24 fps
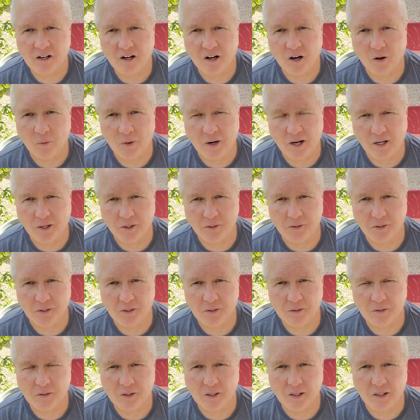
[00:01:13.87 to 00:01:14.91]
around
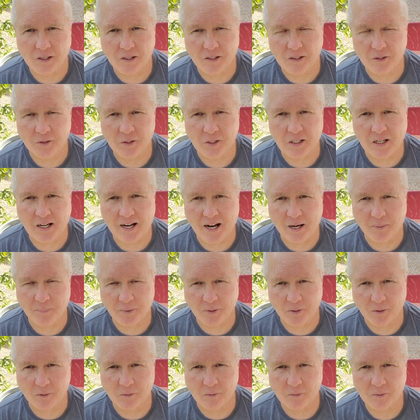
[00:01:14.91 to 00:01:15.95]
the
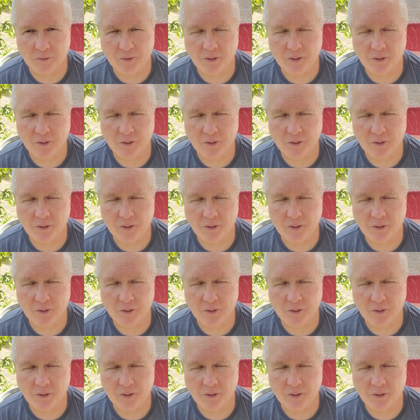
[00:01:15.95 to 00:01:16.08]
Capitol